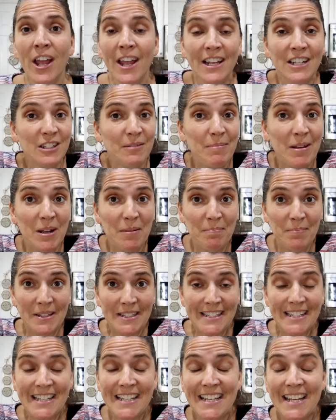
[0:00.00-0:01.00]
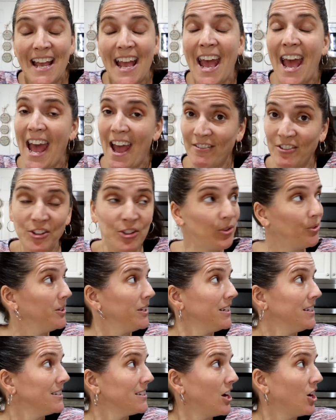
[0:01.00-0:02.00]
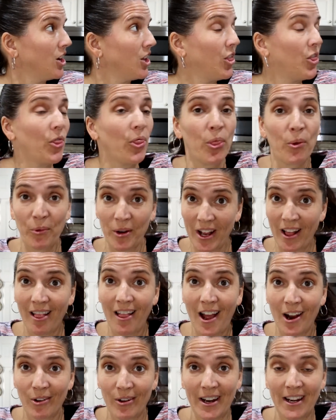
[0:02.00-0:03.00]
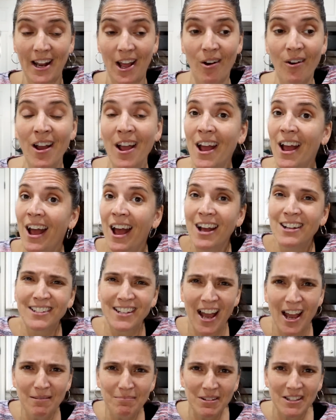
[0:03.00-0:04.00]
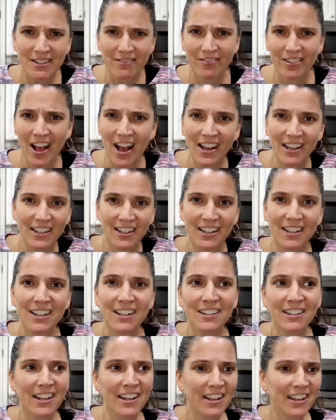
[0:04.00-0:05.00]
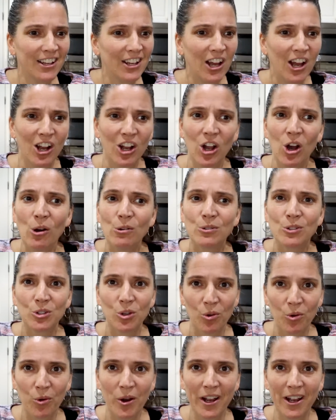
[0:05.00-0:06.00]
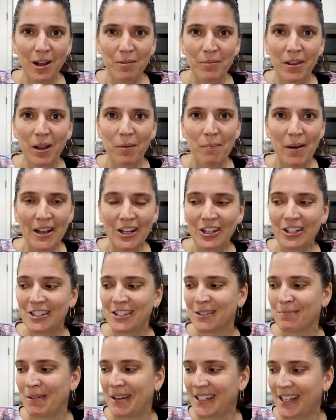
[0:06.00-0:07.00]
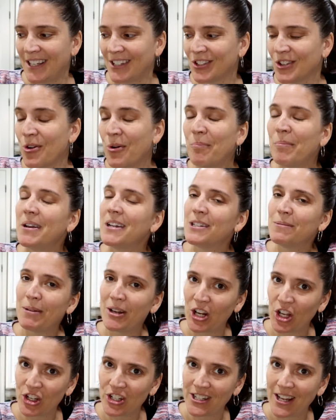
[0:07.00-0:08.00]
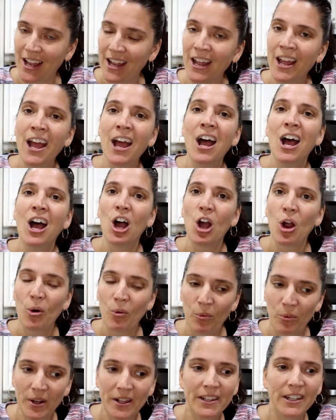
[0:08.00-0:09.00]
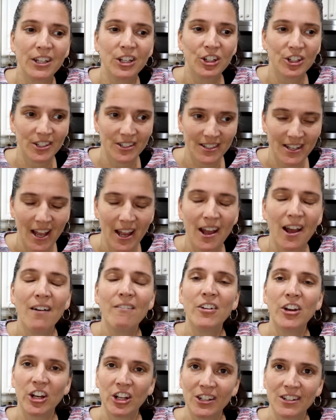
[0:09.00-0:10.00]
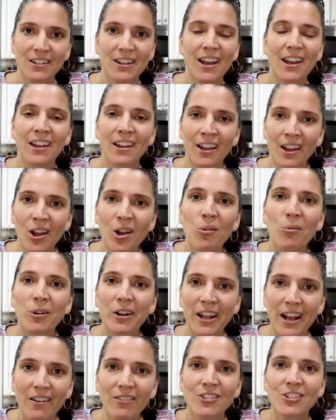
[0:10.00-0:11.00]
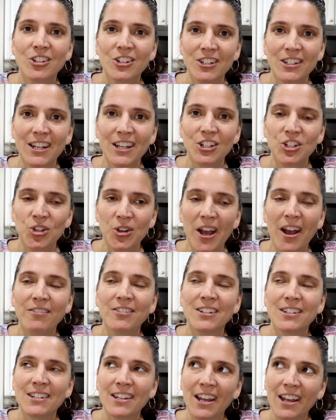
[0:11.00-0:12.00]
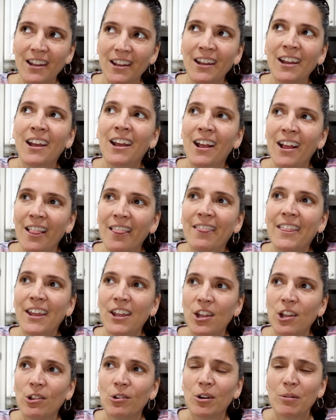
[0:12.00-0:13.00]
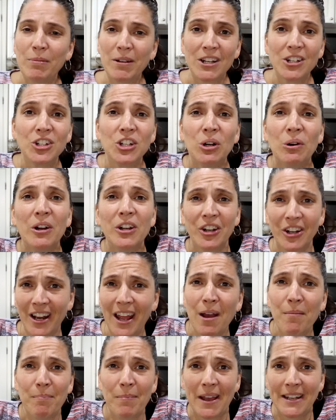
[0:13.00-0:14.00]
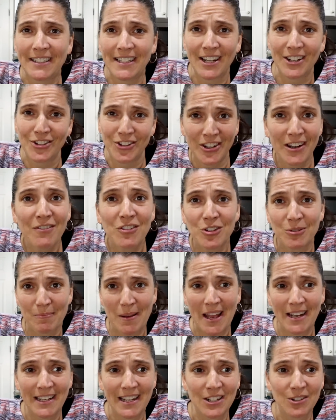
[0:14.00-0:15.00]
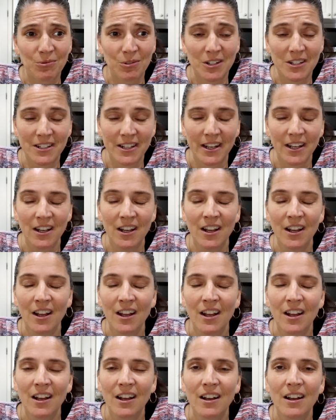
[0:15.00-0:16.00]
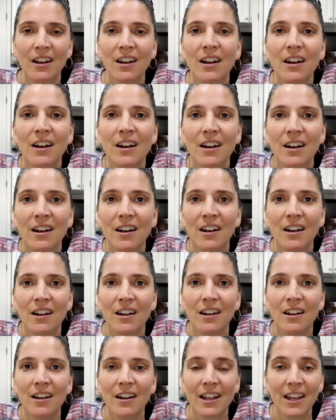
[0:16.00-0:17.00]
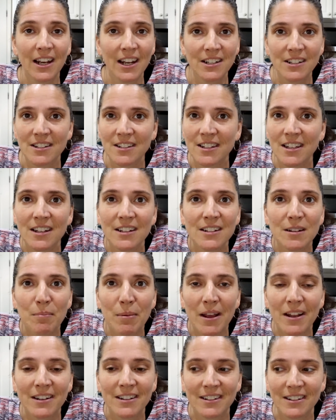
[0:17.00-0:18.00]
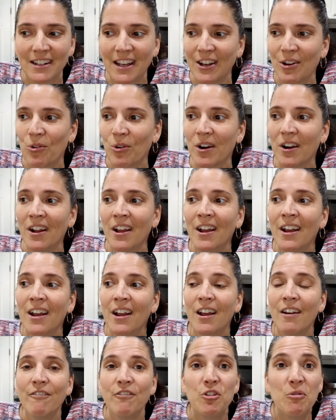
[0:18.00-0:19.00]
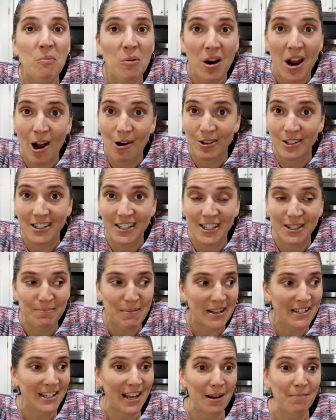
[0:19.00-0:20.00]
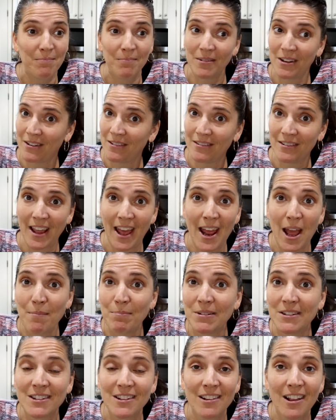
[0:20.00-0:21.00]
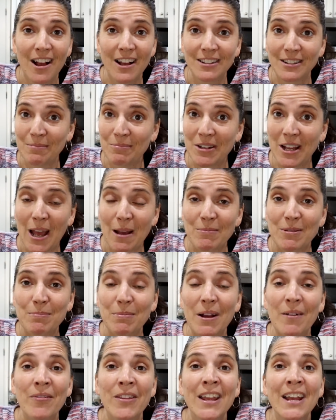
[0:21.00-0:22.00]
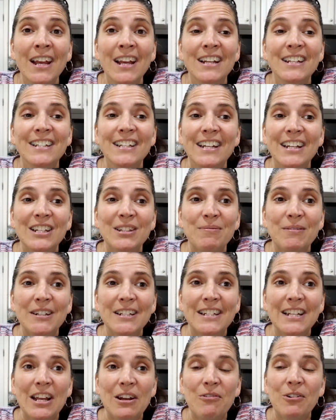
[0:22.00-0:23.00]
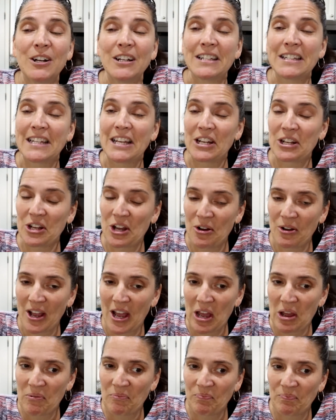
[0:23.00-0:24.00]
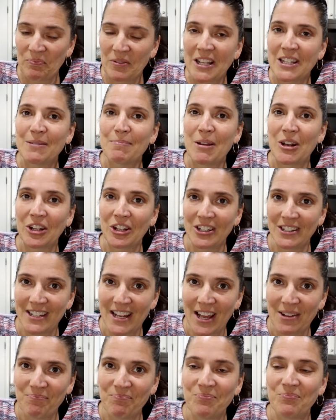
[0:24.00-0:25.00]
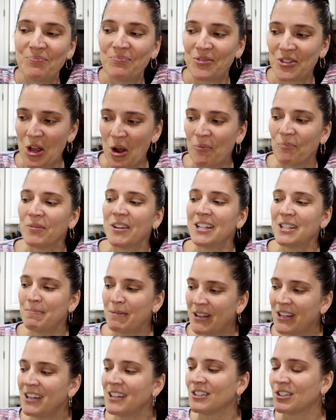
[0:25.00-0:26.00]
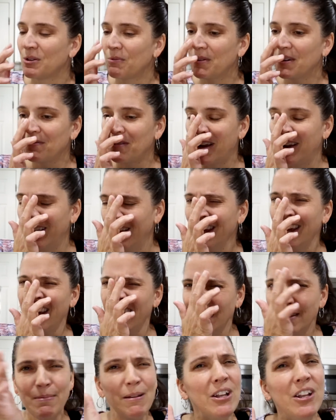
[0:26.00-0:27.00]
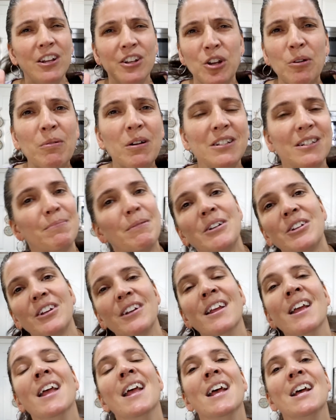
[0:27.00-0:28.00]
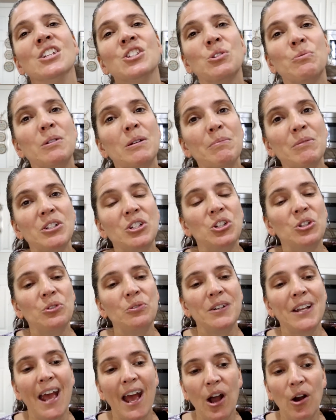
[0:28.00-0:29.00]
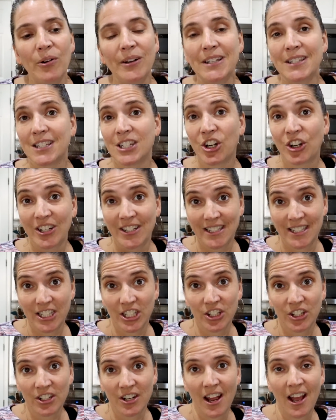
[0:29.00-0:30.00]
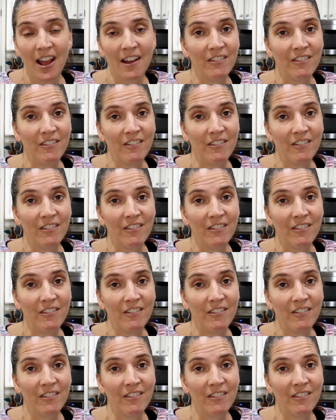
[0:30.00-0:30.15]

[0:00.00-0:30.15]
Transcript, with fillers: It has been a busy afternoon. It is already 3 o'clock right now. Time is flying. It can like go so quick. I'm like, my goodness, my day is going, but it's been a good day. A really good day, a very good day. When you have those good days, you have to say, thank you, Lord, because you know what? You're gonna have bad days. You're gonna have those bad days where it's like, oh, can I just get to bed tonight? Or a few more hours and it's bedtime. And that happens a lot sometimes, but today's been a day where it's like, okay, it's been a good day. So it's been good. So it's been good. No more, it's been good. So what I'm gonna do now is start on dinner.